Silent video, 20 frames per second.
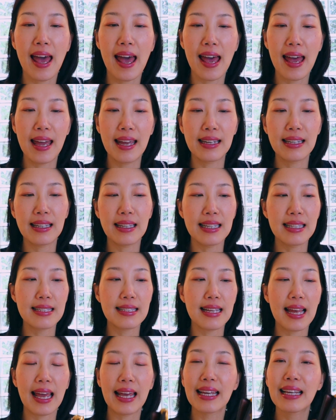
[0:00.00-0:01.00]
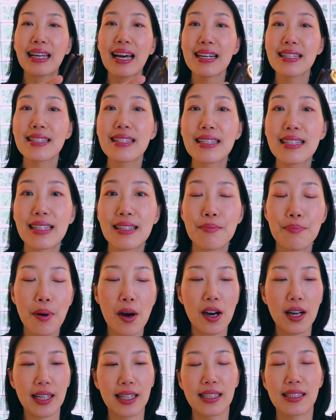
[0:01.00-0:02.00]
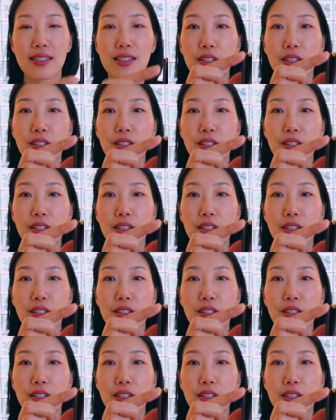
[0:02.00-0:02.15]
and it's a gusseted pocket.